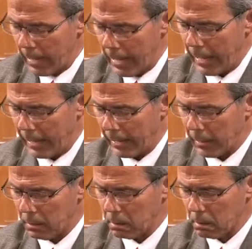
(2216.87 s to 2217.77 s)
I
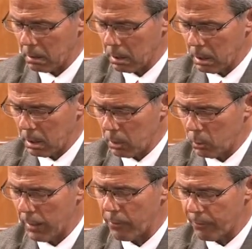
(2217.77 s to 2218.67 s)

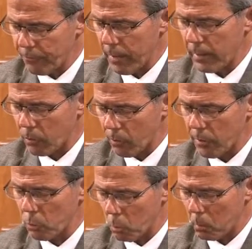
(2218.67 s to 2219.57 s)
would have the faith that
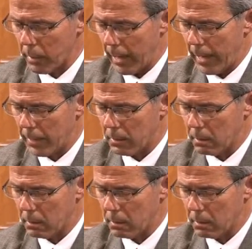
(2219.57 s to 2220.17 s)
this woman had.